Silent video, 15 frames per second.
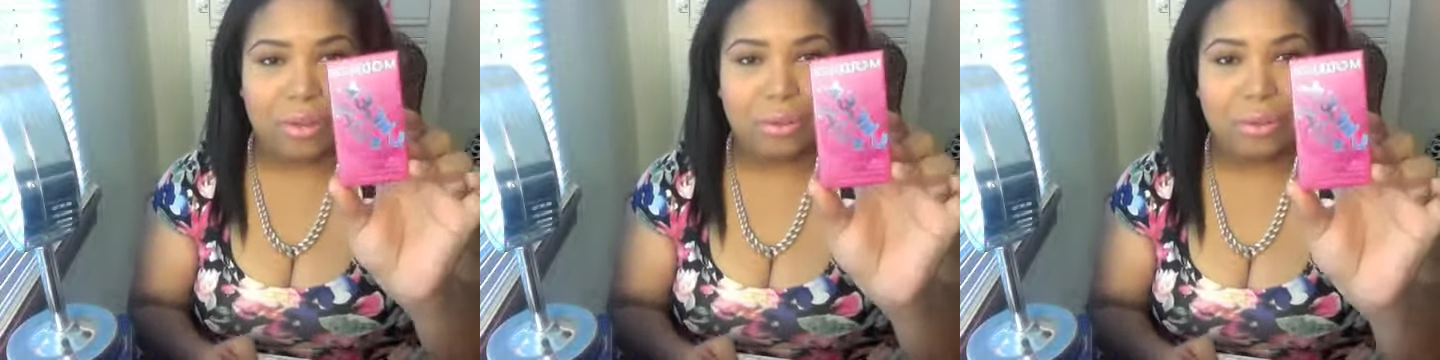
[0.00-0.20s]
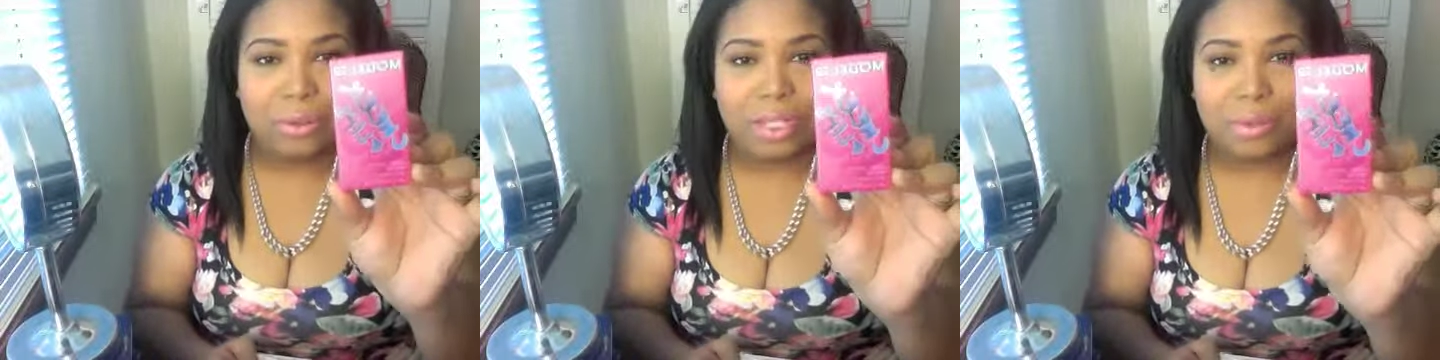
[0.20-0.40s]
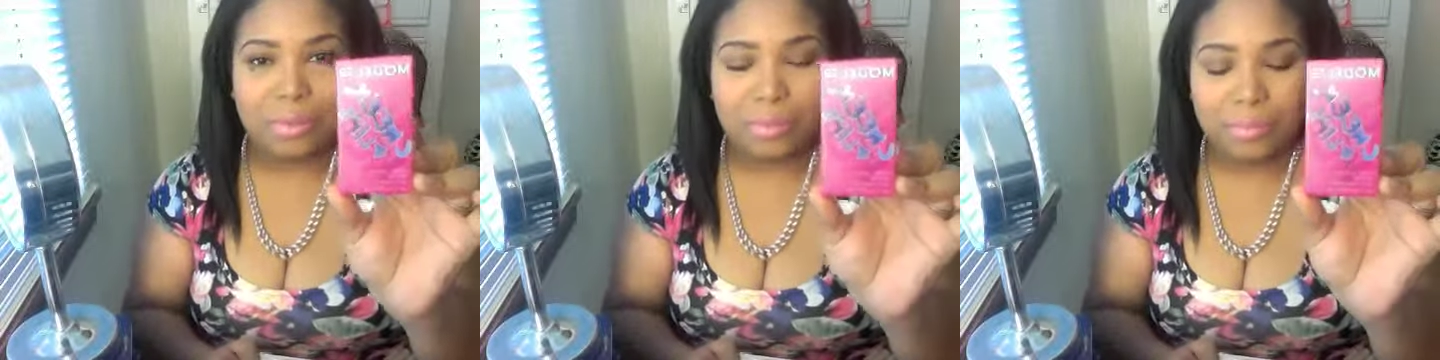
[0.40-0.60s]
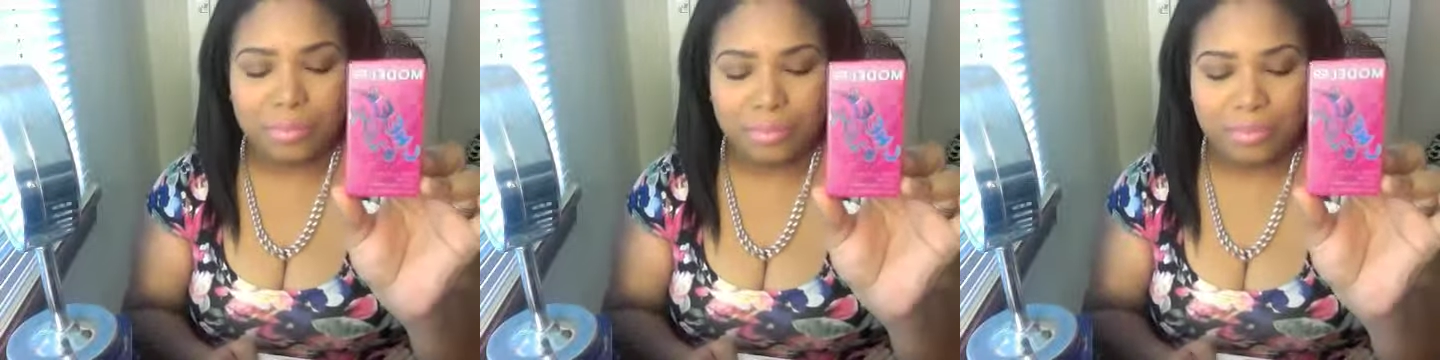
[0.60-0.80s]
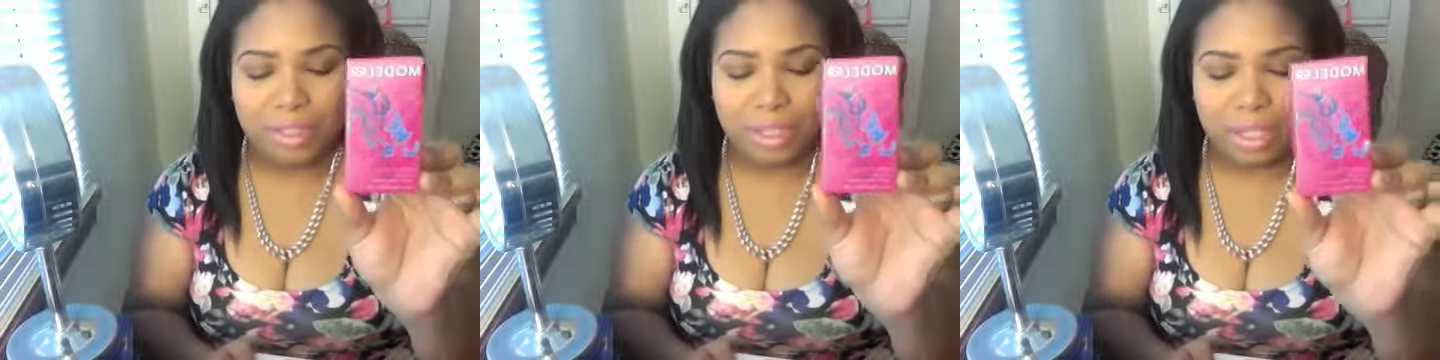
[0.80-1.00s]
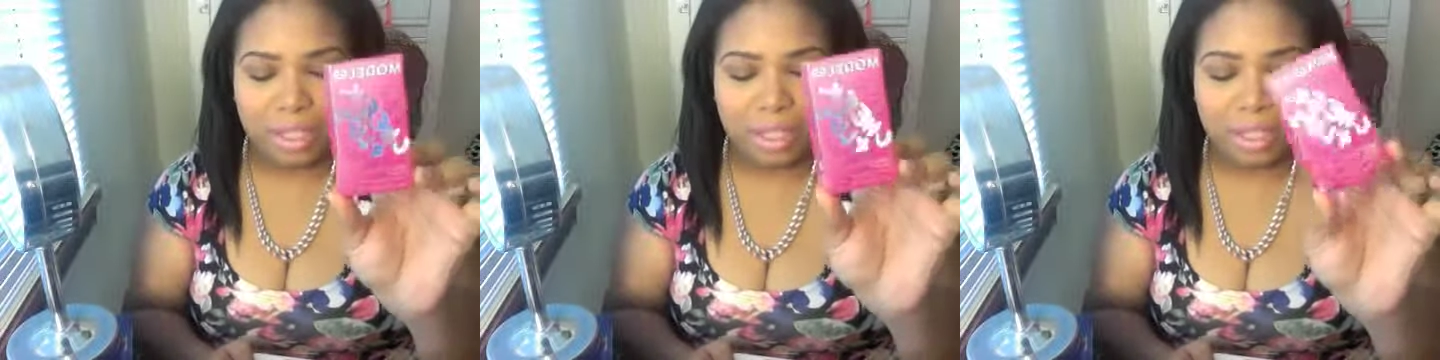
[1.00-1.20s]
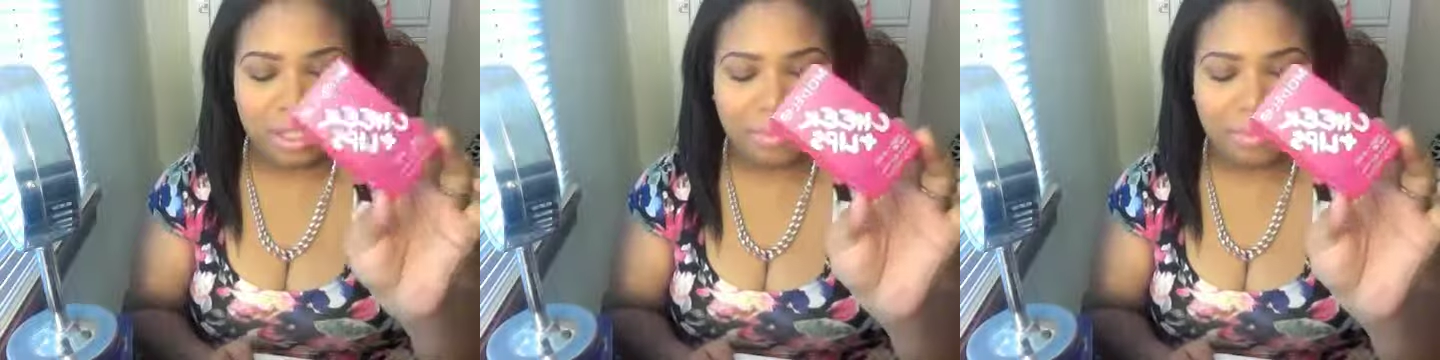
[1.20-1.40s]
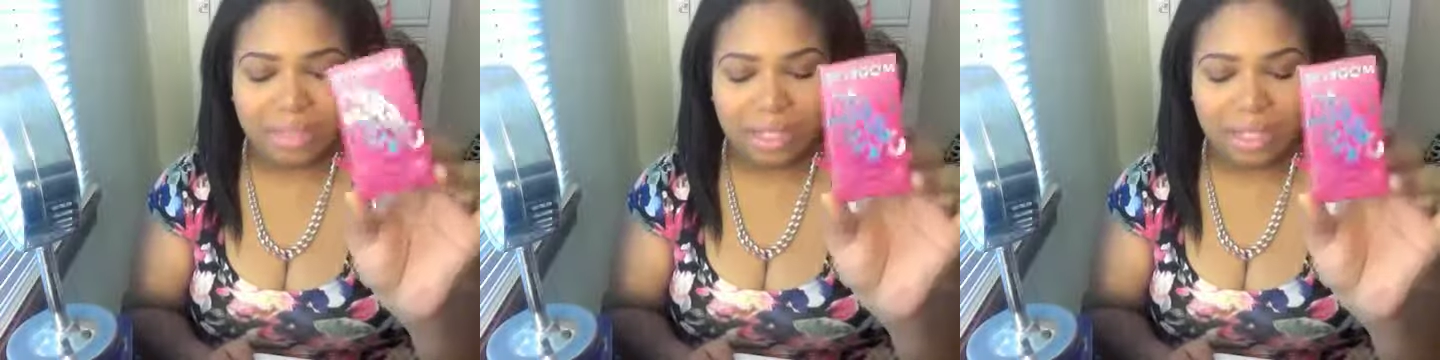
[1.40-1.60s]
Lip Cheek and
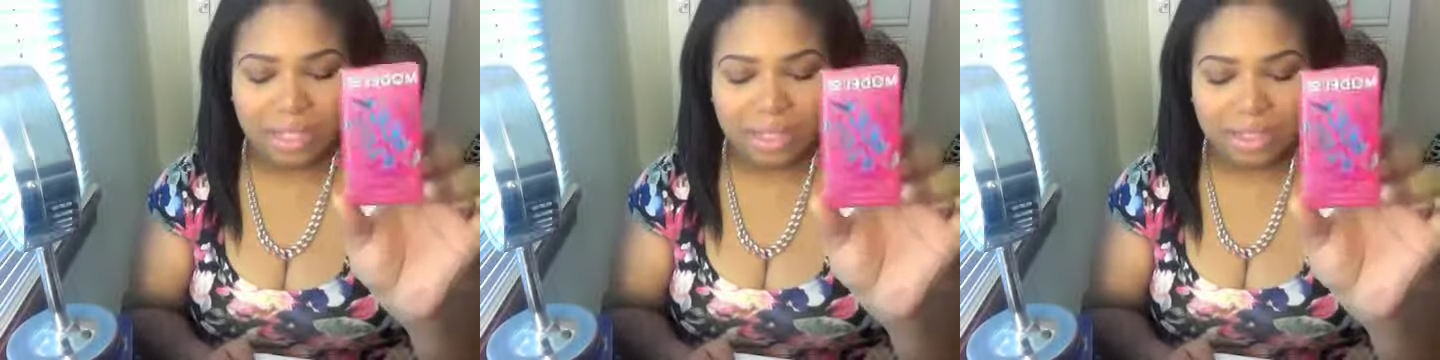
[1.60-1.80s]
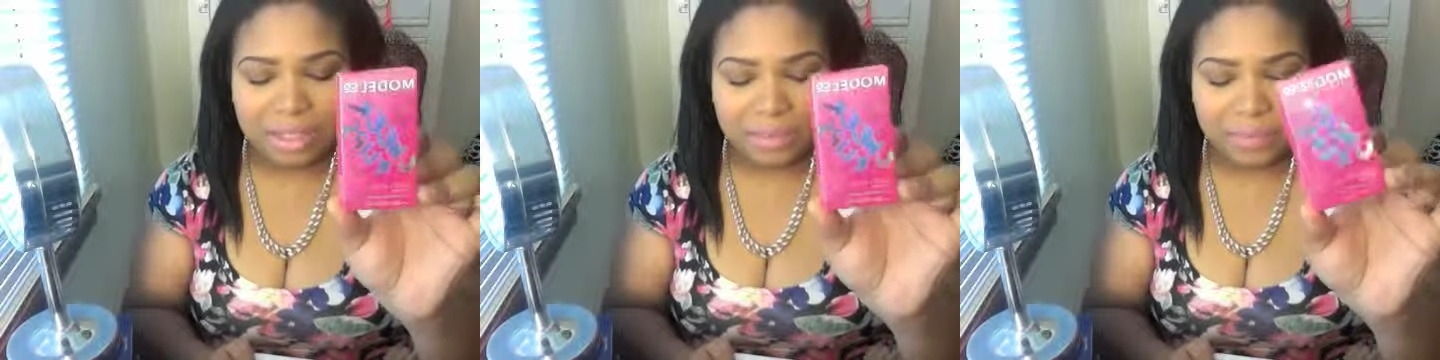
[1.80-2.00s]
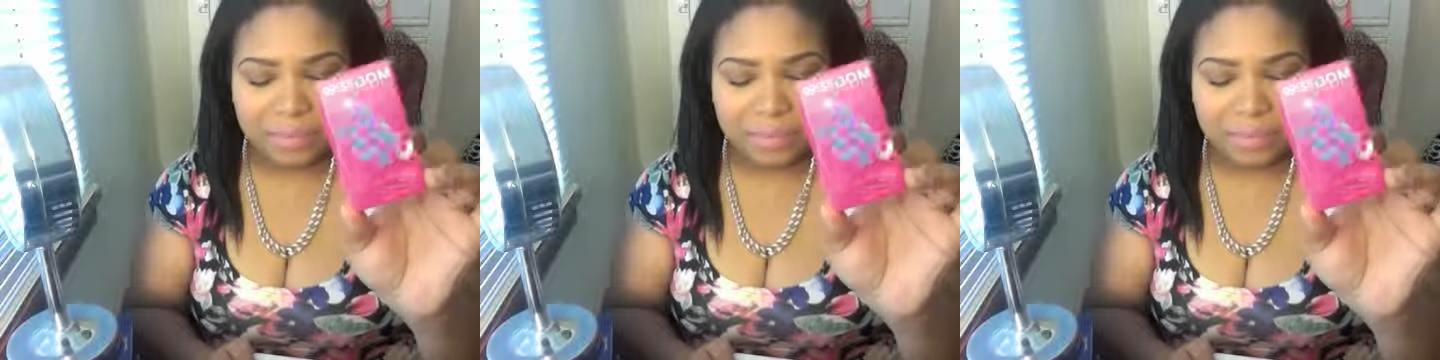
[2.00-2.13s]
Lip Tint.